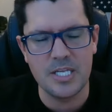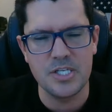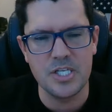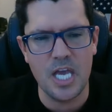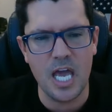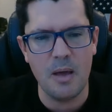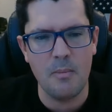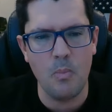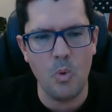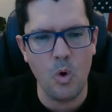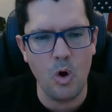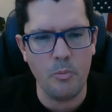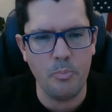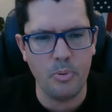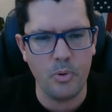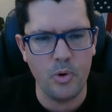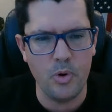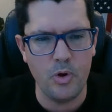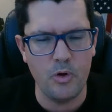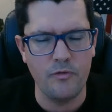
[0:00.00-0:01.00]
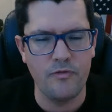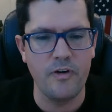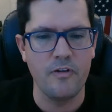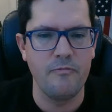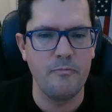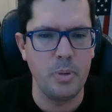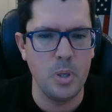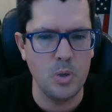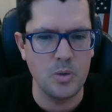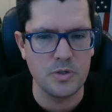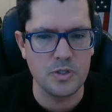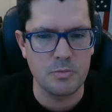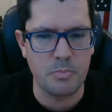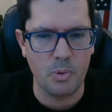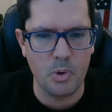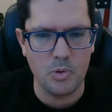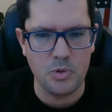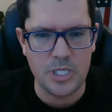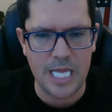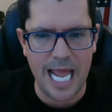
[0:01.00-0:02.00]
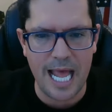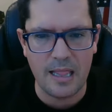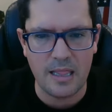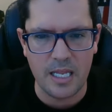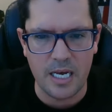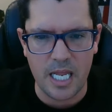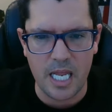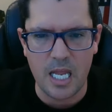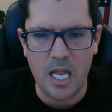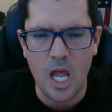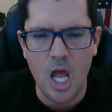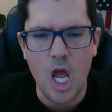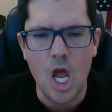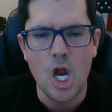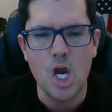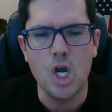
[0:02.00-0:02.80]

is yet more proof of Putin's brutality.